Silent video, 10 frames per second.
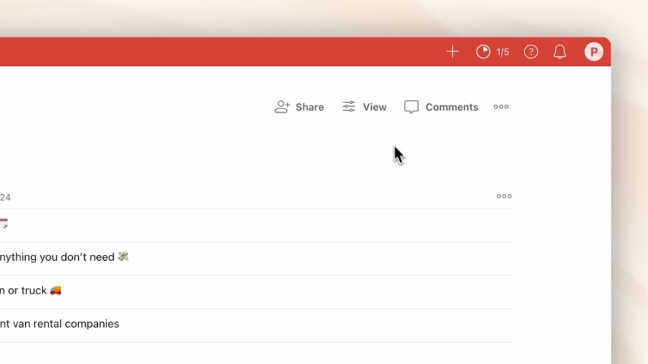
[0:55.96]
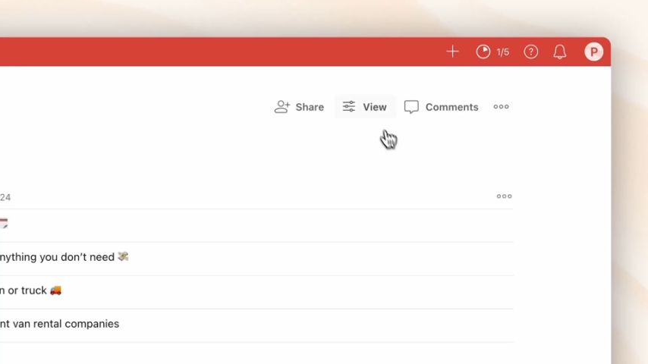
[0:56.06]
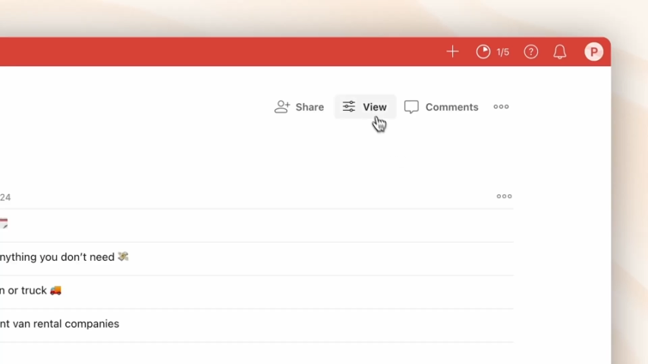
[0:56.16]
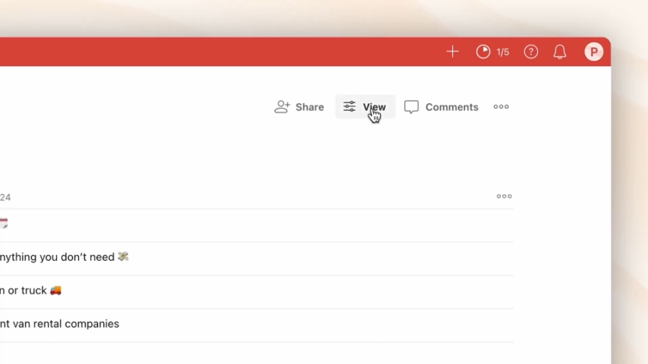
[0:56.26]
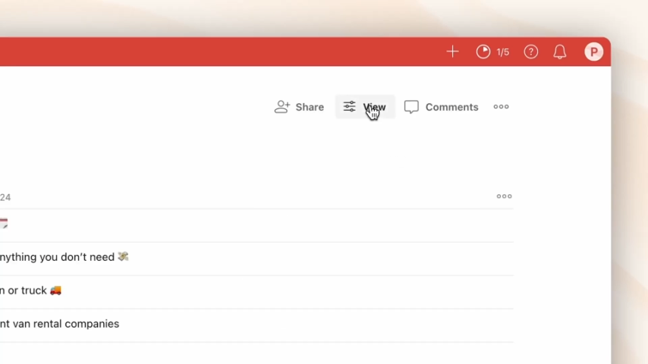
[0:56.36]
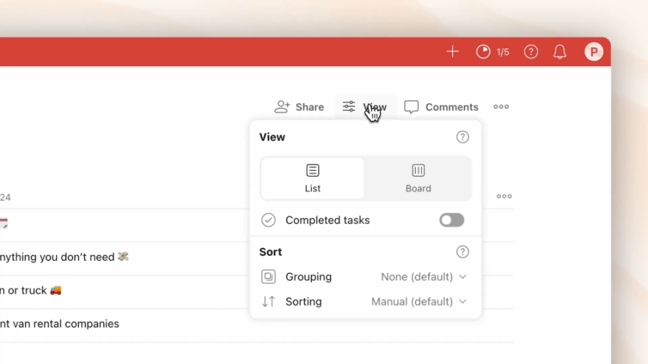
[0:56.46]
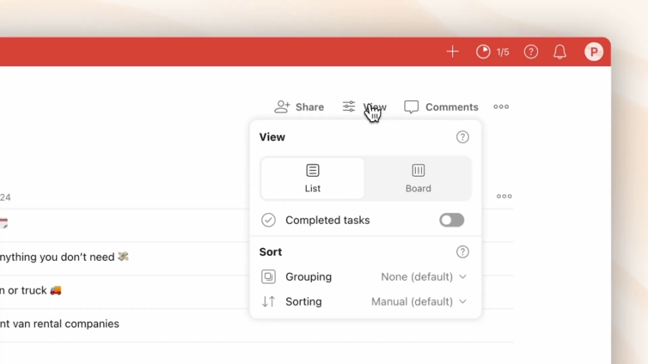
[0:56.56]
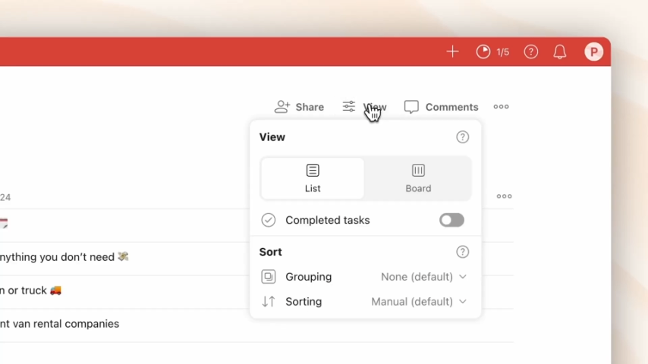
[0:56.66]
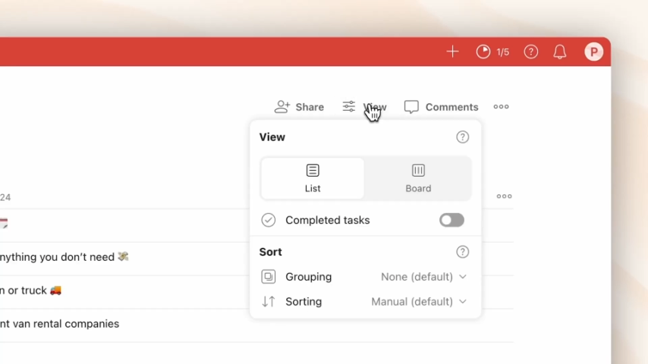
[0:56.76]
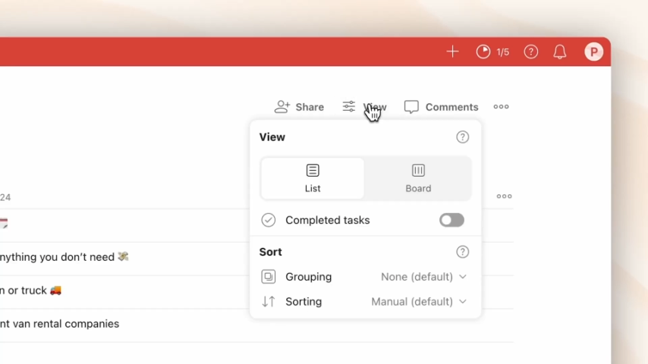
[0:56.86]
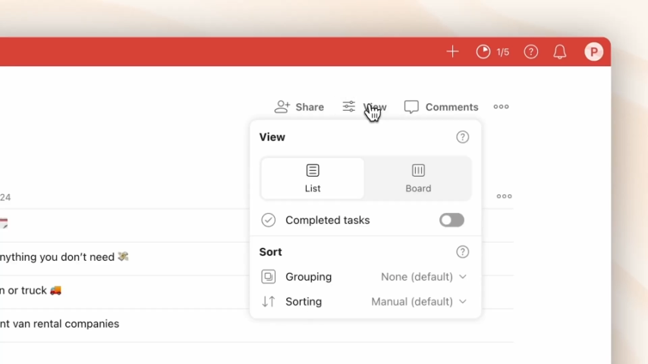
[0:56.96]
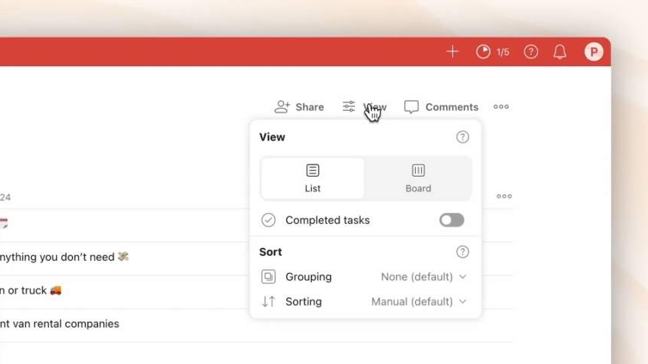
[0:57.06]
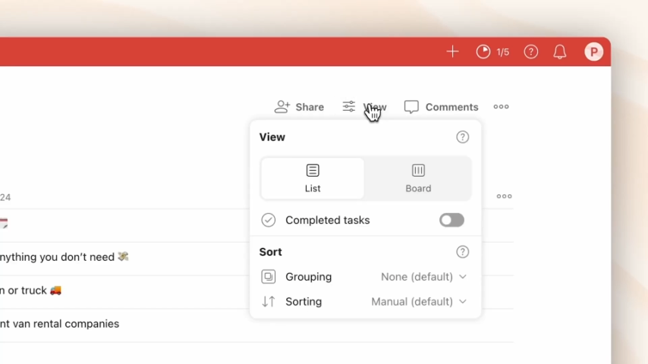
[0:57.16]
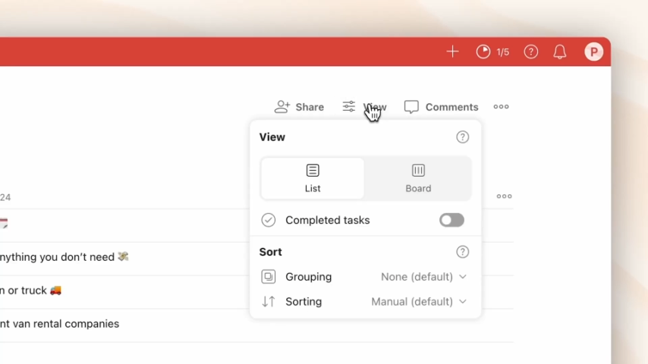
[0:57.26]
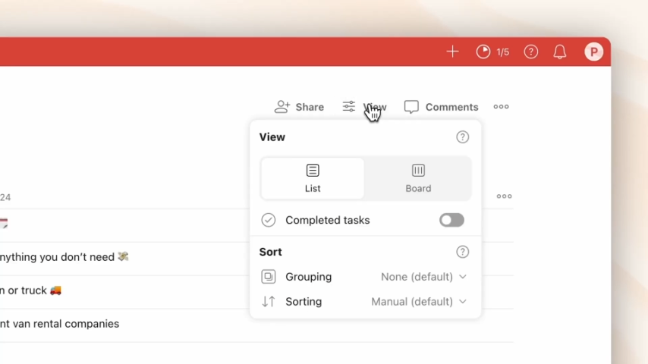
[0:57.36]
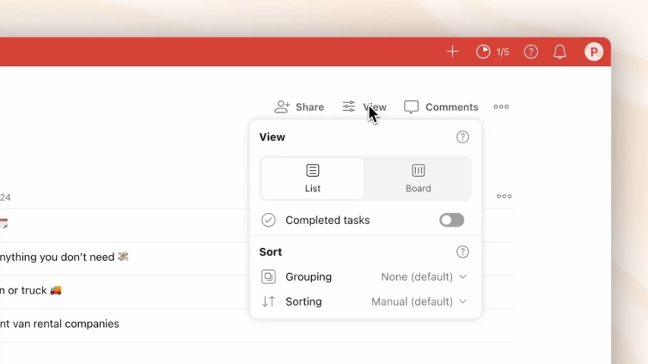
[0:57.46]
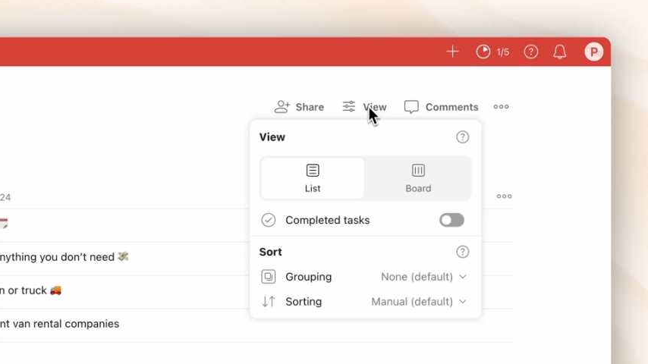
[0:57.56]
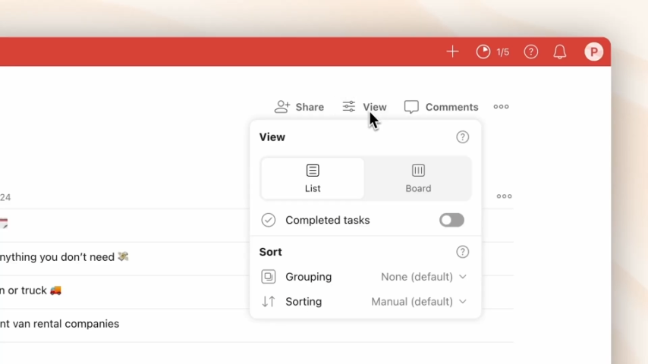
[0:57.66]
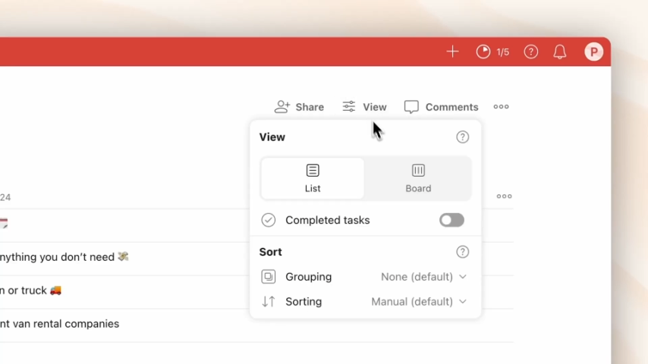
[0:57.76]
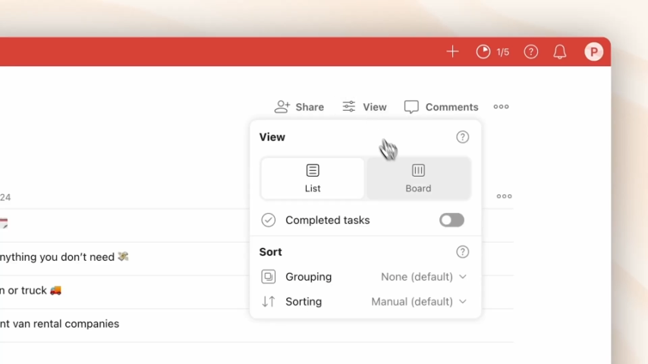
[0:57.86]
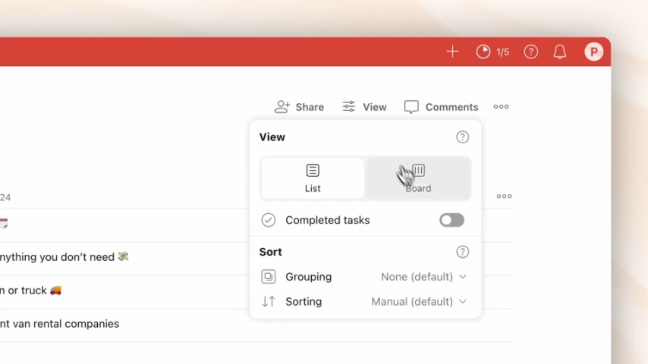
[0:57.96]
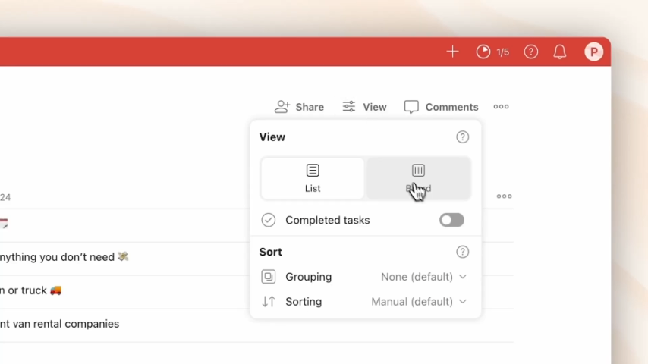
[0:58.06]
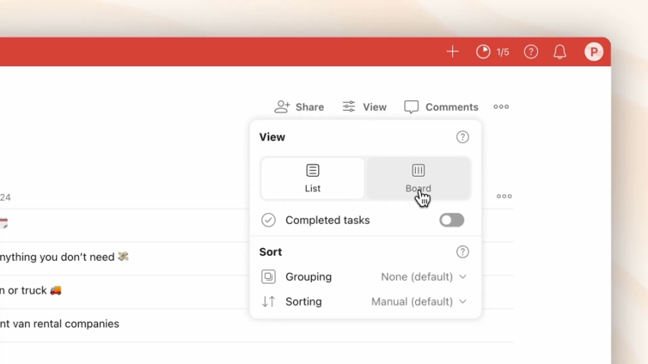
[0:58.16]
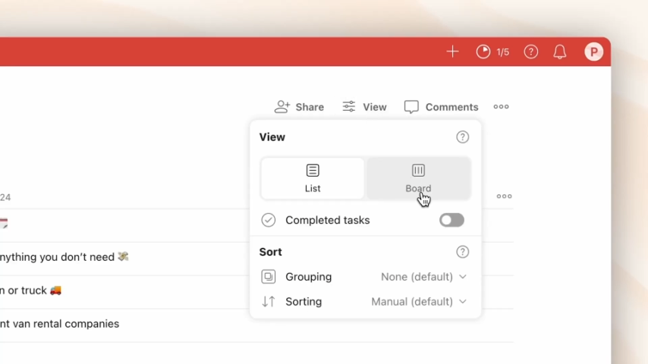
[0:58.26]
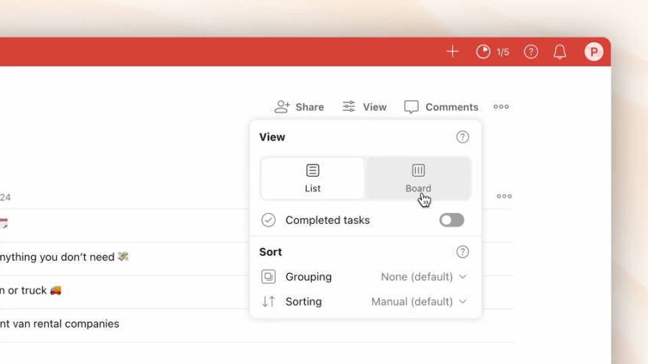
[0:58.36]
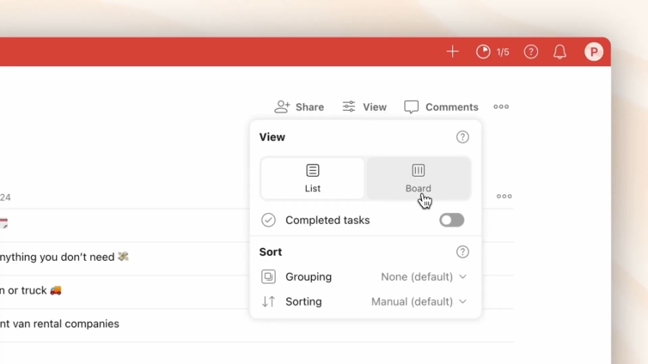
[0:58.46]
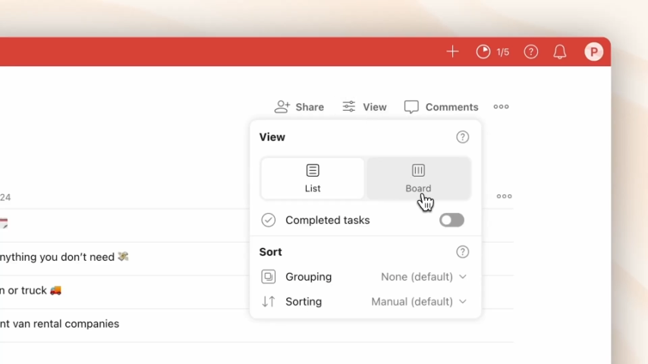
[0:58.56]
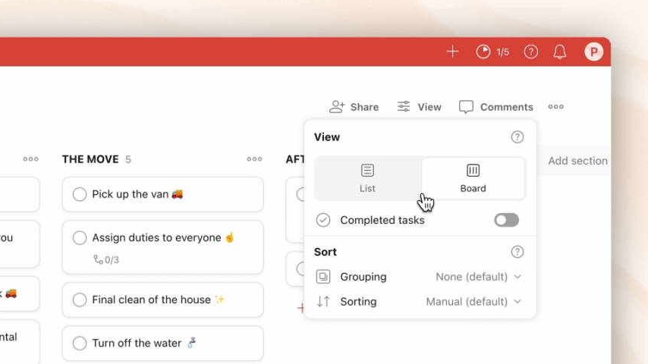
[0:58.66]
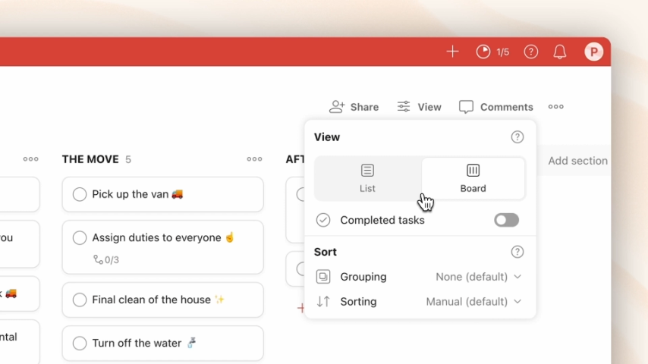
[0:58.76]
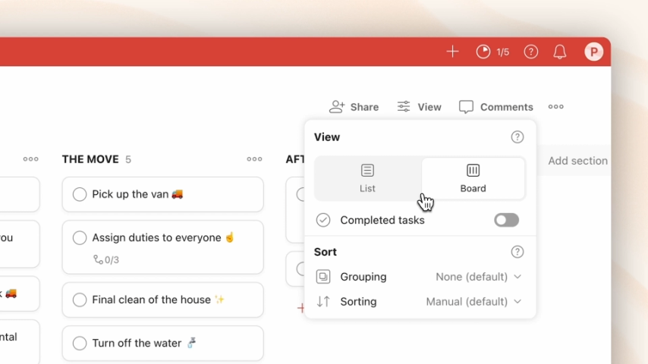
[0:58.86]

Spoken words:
(no speaker visible)